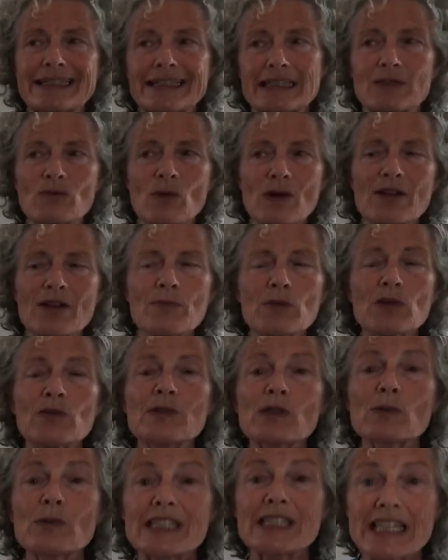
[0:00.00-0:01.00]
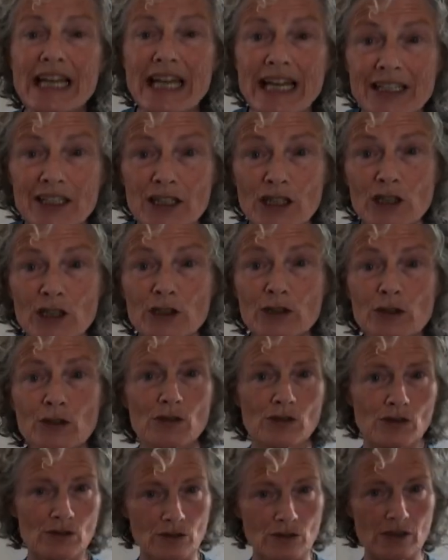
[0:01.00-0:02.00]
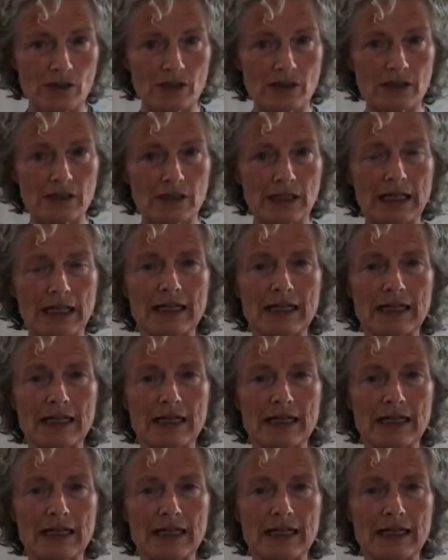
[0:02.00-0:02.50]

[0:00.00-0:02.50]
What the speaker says: one of the movements we tend to lose,